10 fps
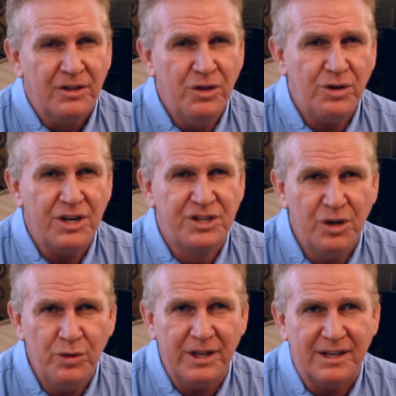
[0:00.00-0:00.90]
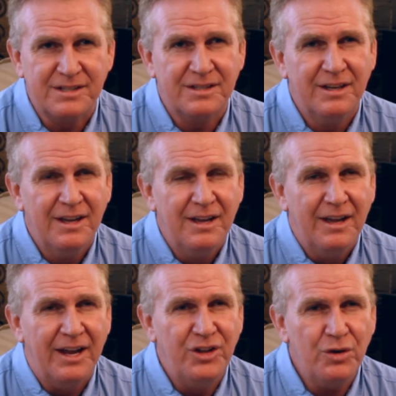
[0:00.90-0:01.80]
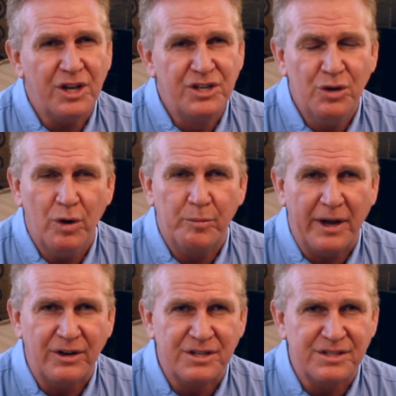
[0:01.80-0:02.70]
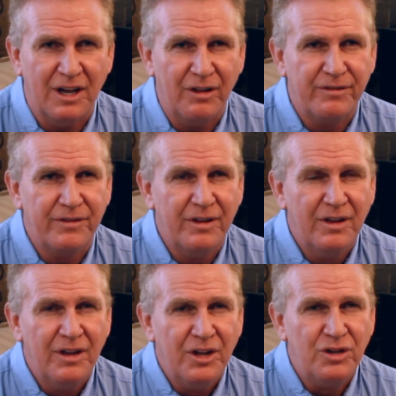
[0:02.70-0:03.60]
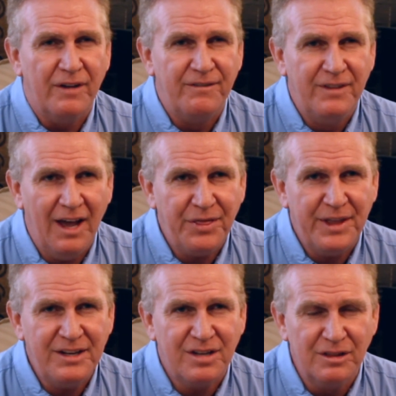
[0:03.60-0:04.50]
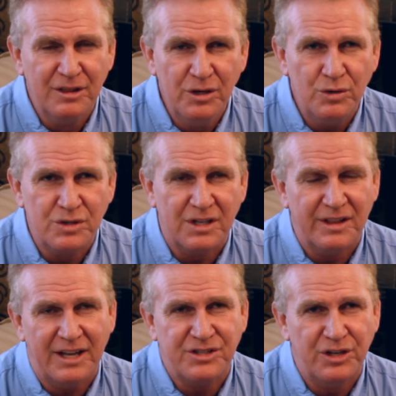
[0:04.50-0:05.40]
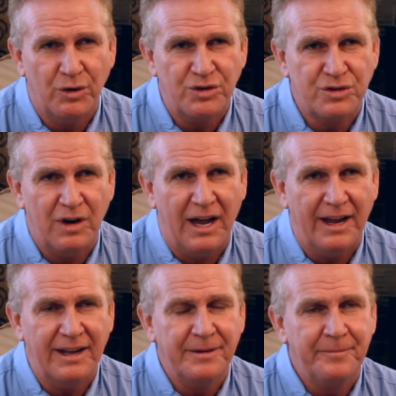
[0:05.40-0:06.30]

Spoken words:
You can do this, and you can do it by yourself. You have nothing to lose unless you don't try.